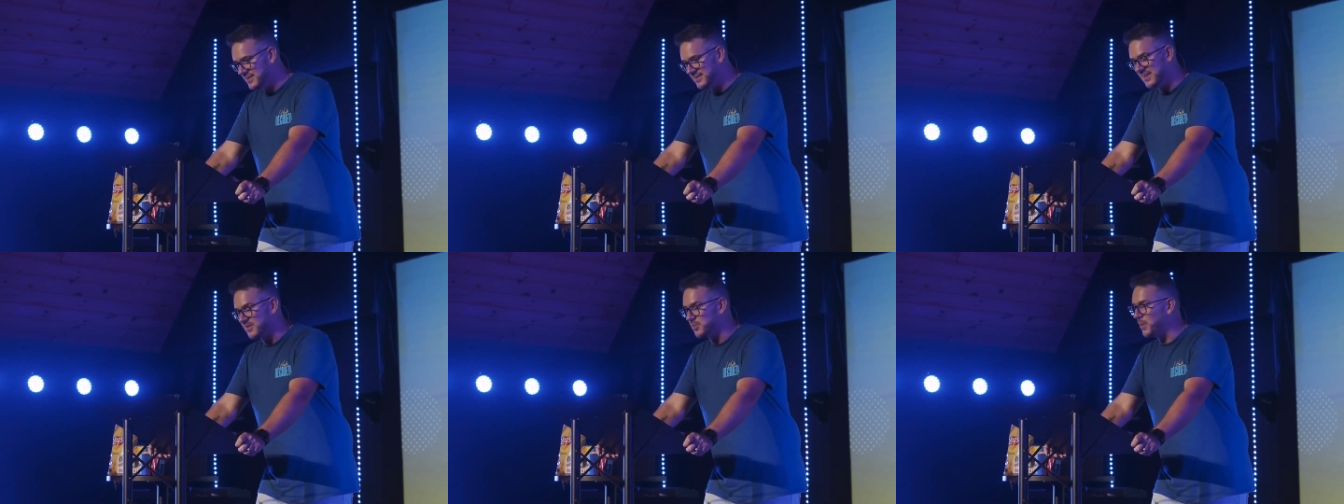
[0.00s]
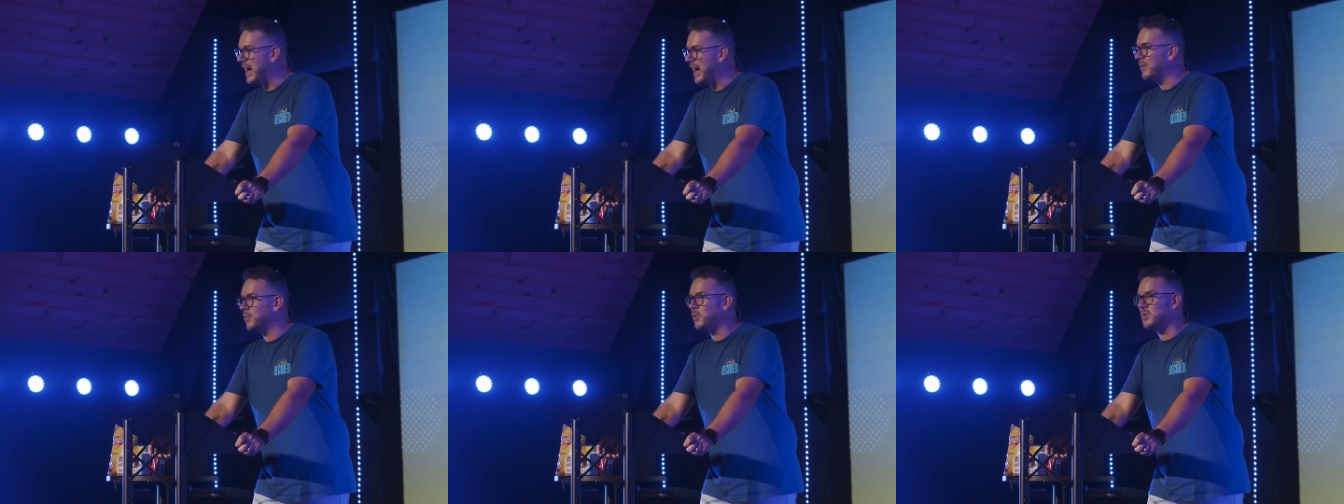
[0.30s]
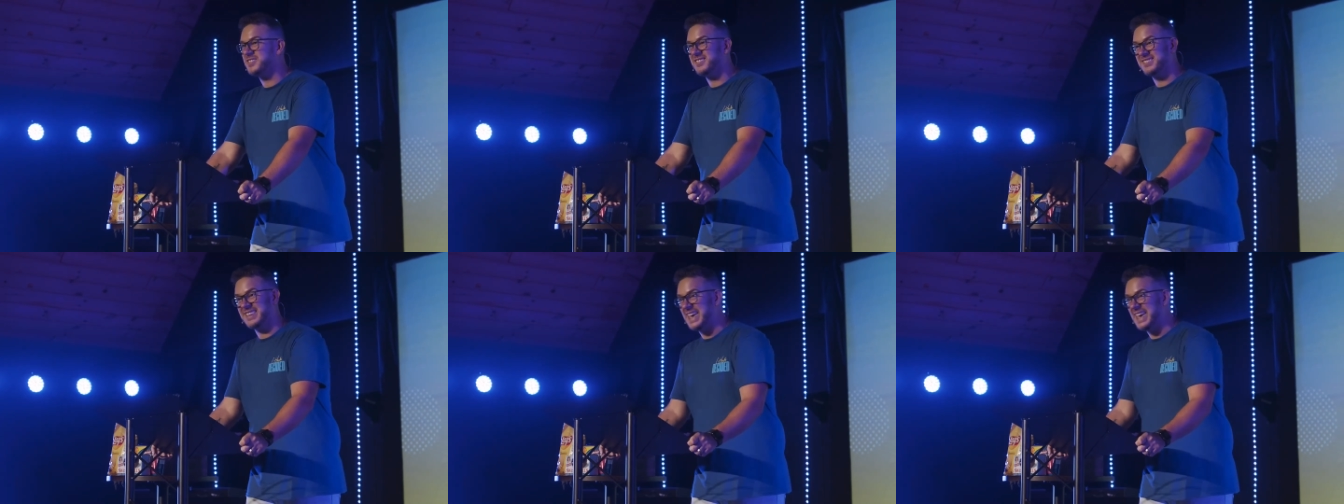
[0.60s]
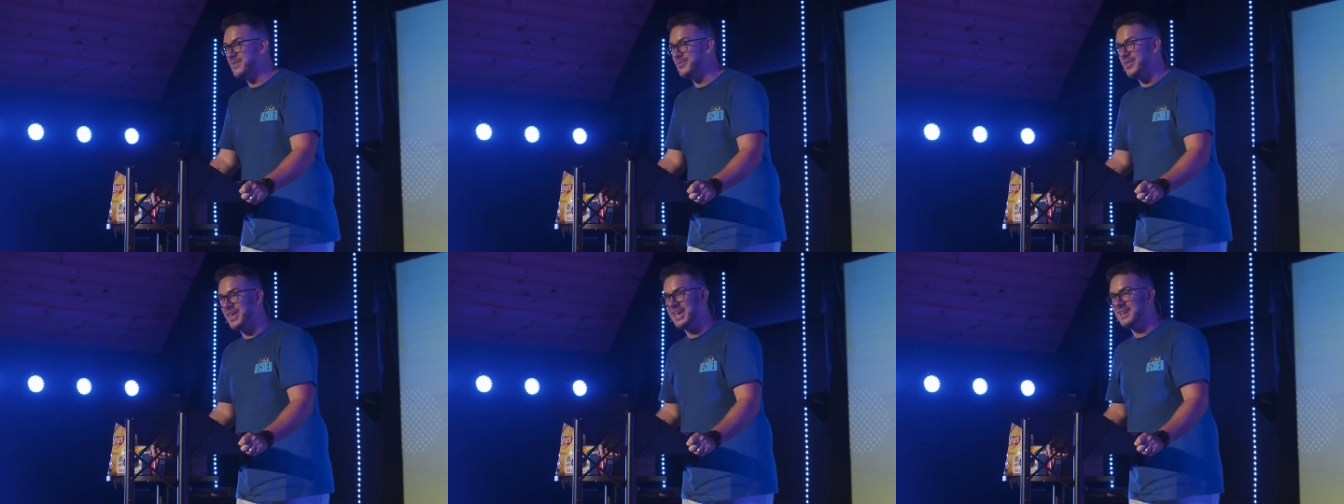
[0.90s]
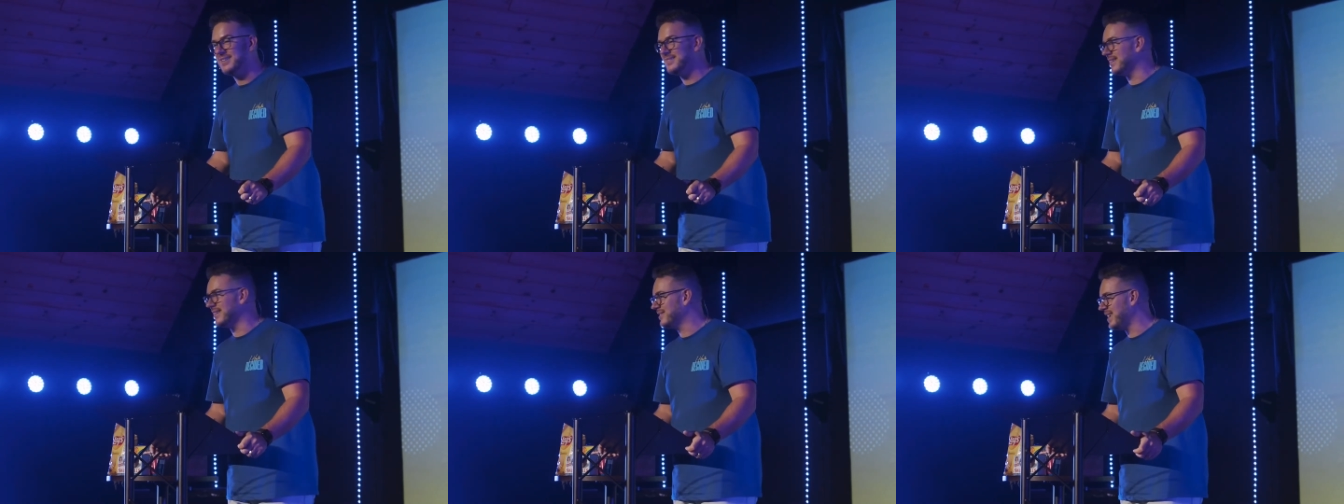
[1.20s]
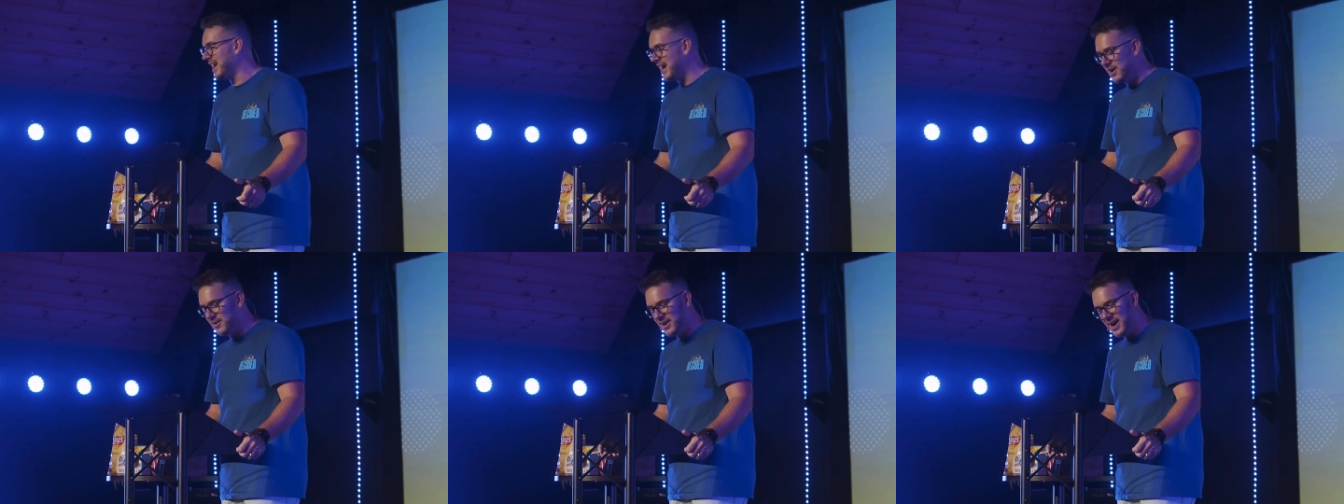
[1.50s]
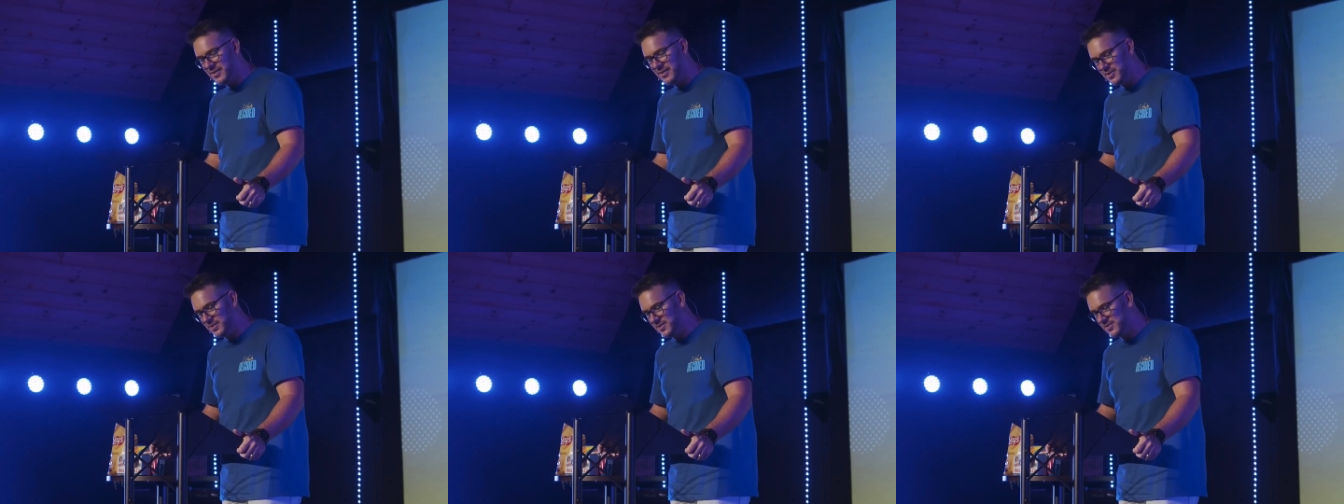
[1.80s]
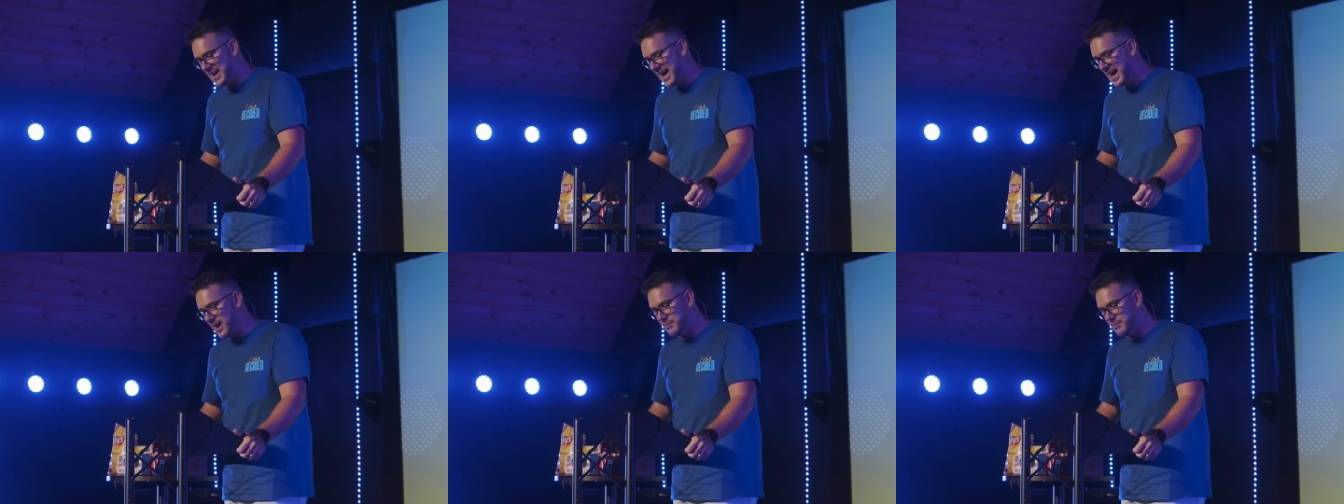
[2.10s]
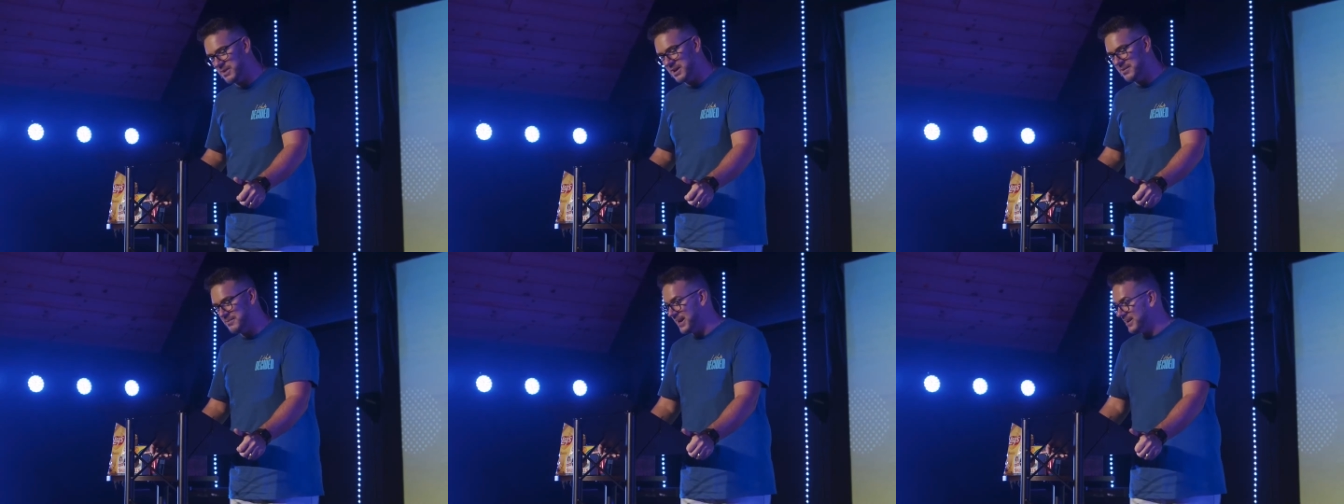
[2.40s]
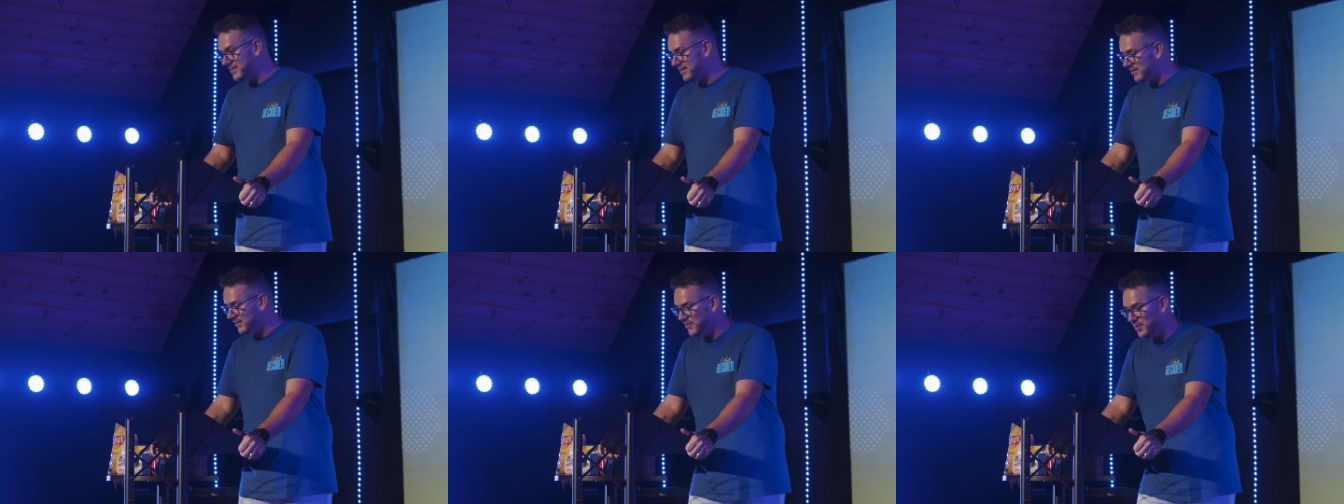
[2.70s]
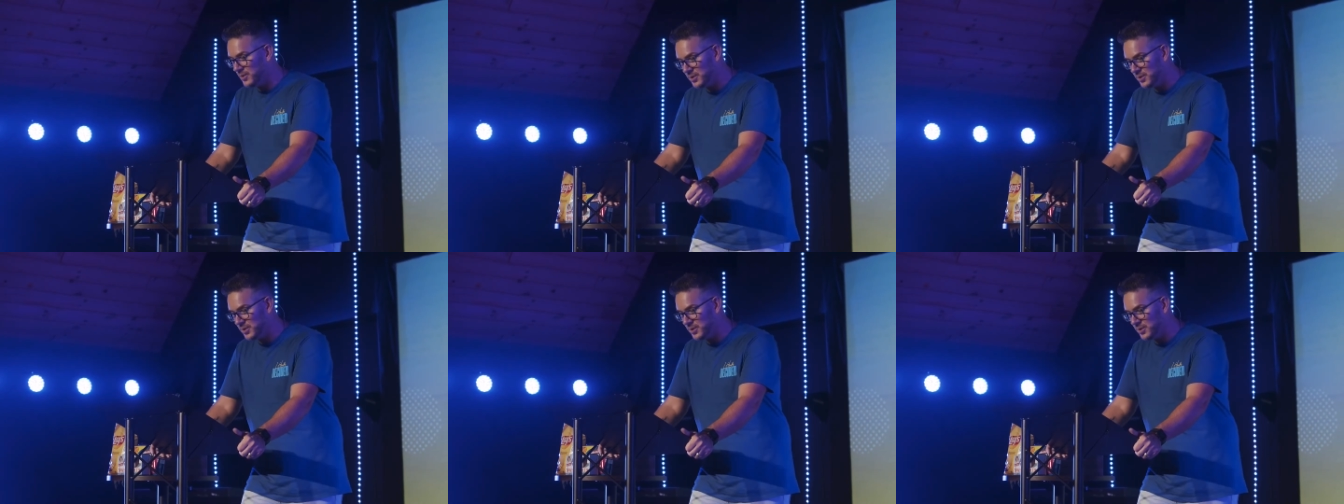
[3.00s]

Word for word: It's why we'll say things that tear others down, but it makes us feel